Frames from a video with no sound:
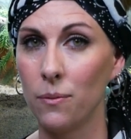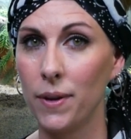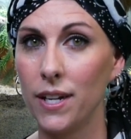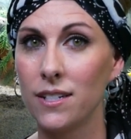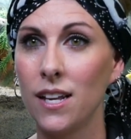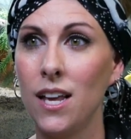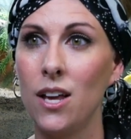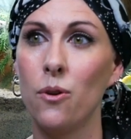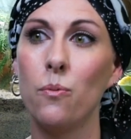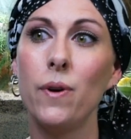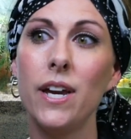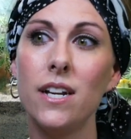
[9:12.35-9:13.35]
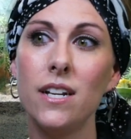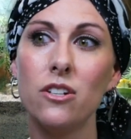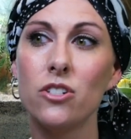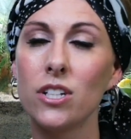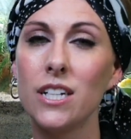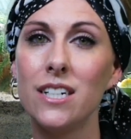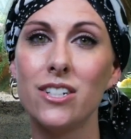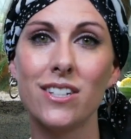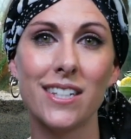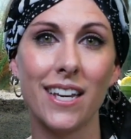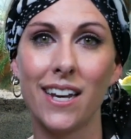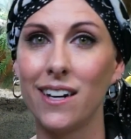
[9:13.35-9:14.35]
bit. We usually
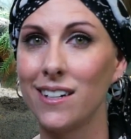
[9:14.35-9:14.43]
just get a